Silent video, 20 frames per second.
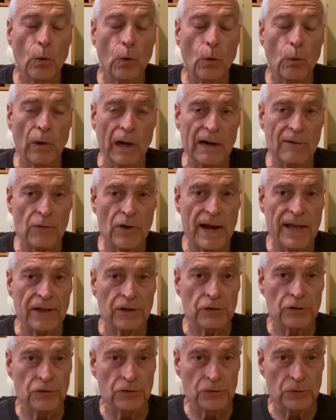Whatever I
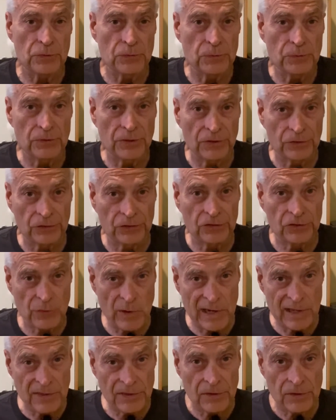could do to
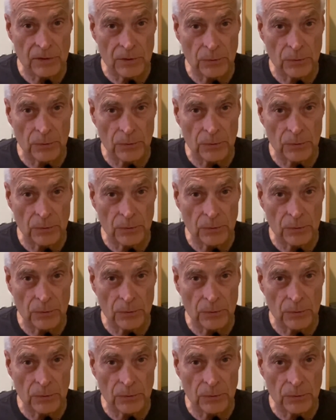strengthen